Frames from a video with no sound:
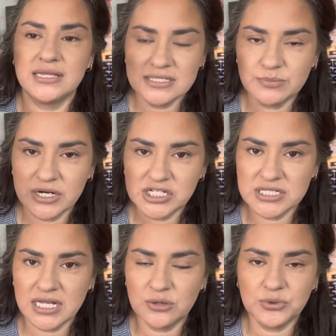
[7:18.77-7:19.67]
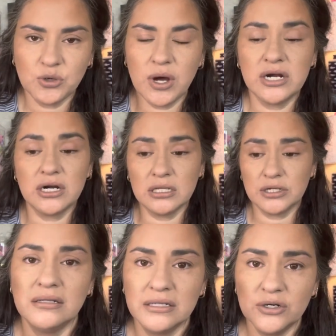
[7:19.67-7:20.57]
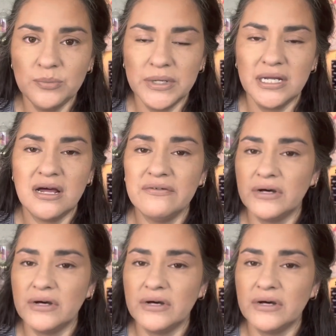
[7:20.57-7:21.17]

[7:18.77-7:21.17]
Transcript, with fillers: this brush is going to require a, a little bit of